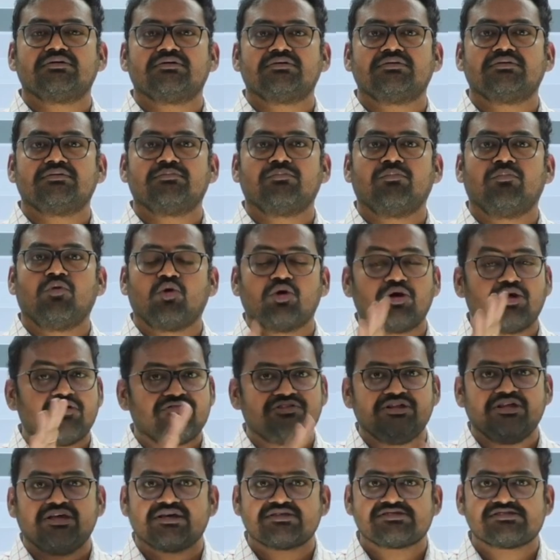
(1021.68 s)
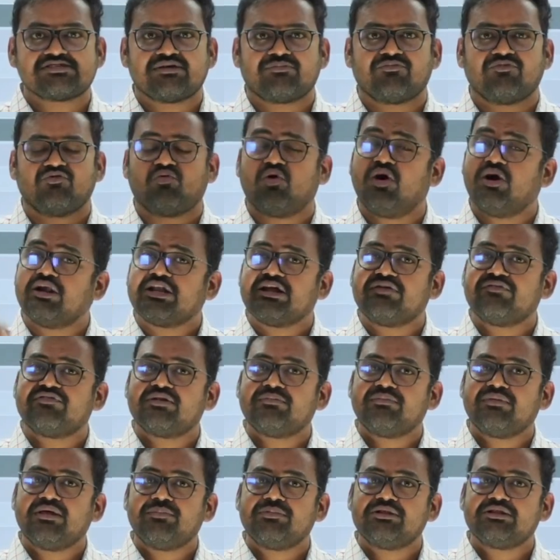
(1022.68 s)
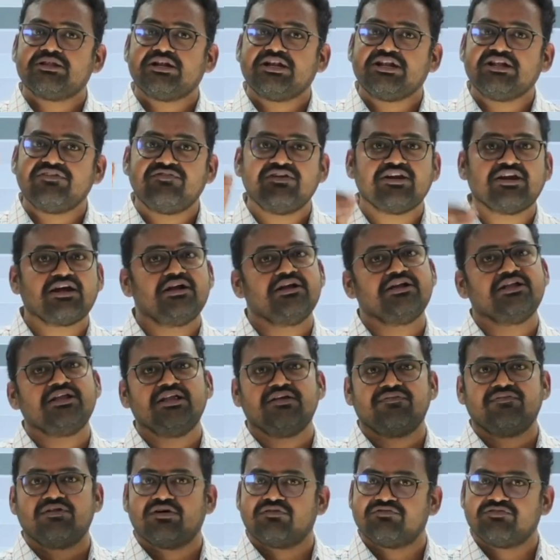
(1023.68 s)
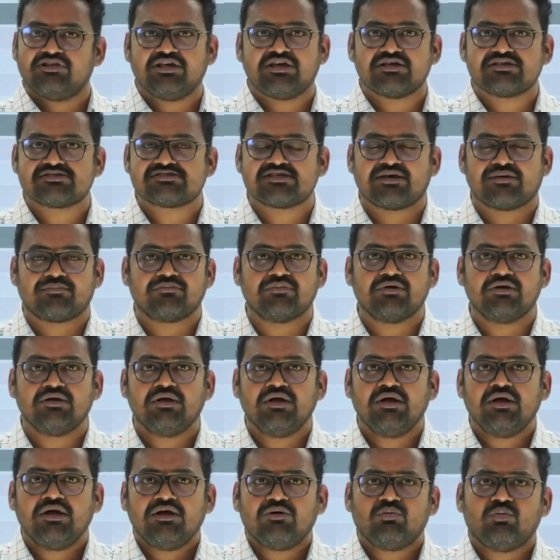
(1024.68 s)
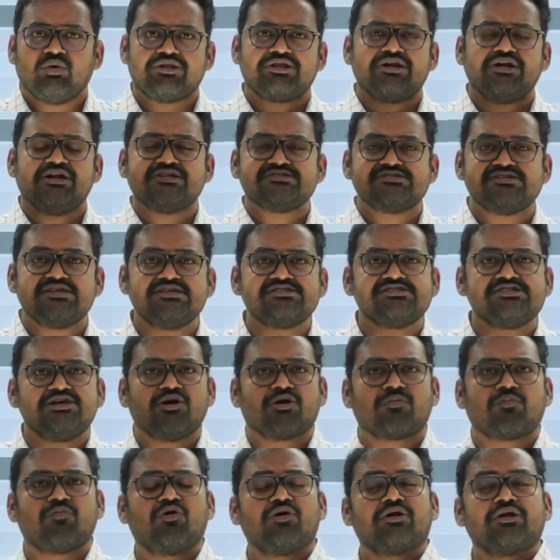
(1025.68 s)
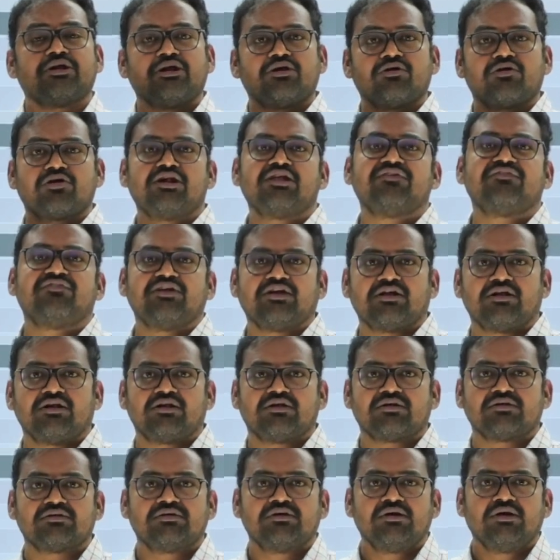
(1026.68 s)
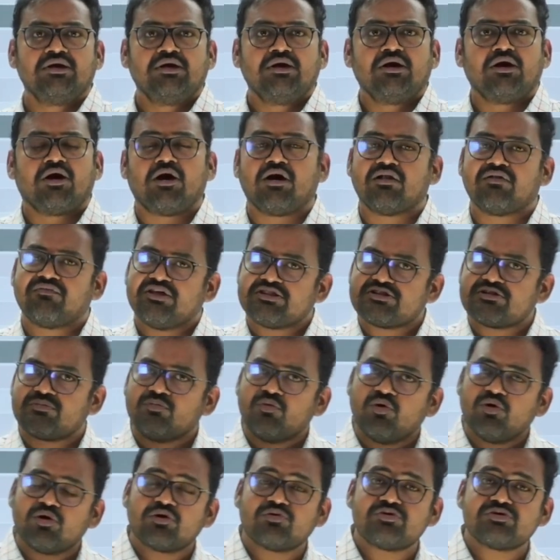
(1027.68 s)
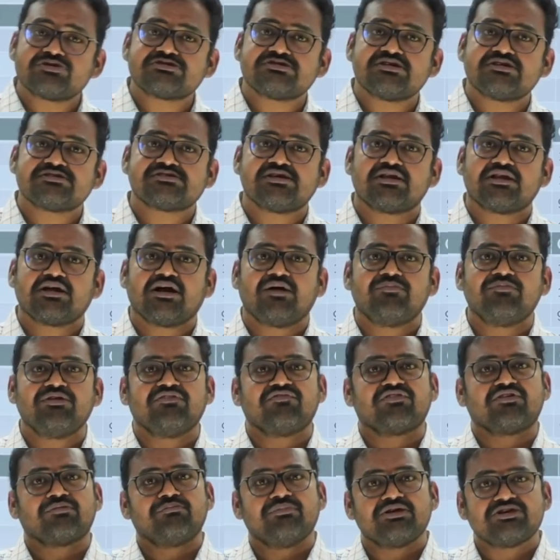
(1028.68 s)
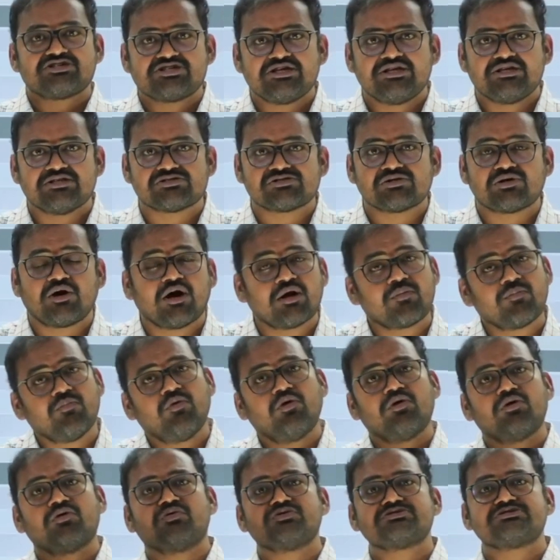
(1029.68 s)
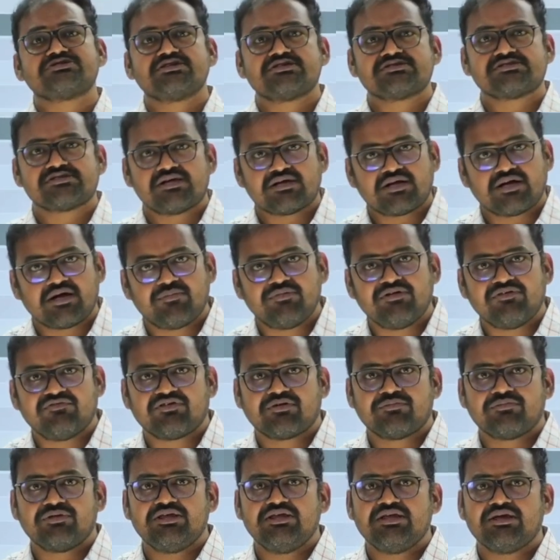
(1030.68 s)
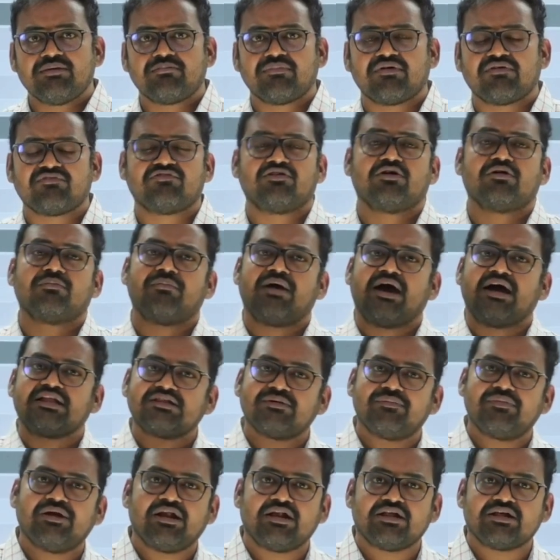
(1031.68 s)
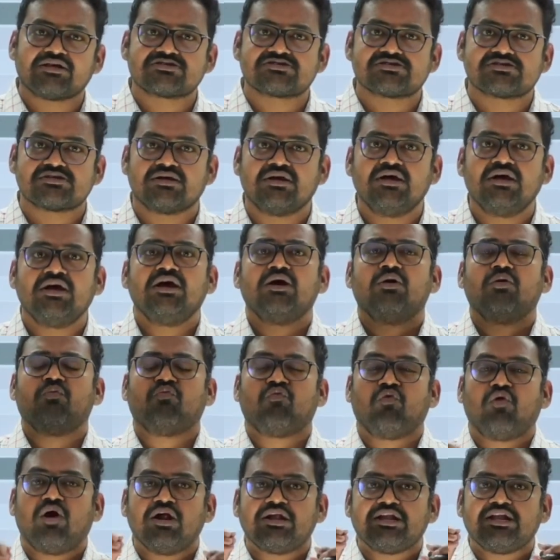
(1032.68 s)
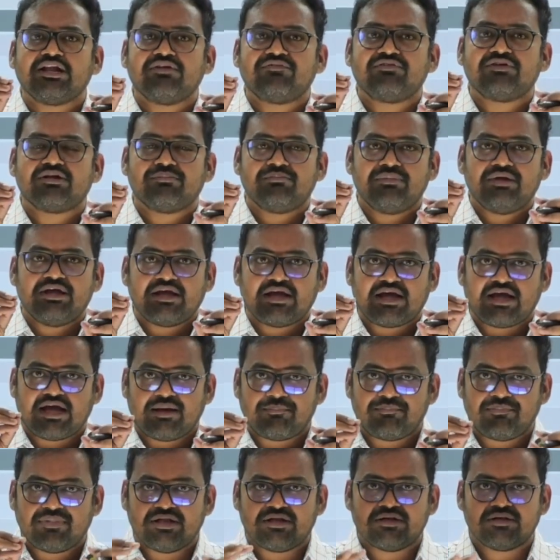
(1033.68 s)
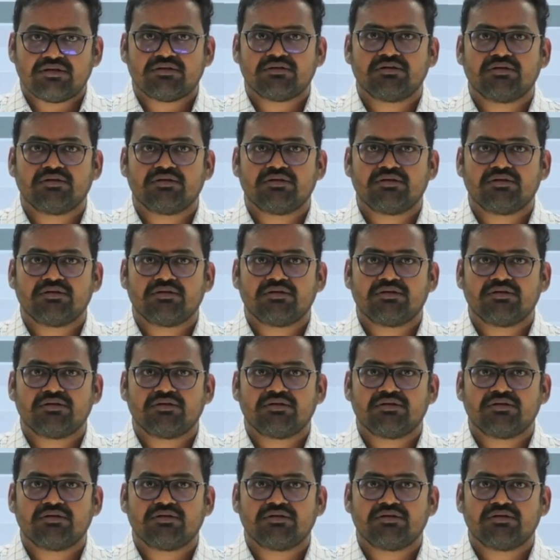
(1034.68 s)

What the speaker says: mode of the exam, whatever may be the difficulty level of the exam, whether it is easy or moderate or difficult, or whether more questions are coming from machines or more questions are coming from EMF or mathematics, whatever may happen,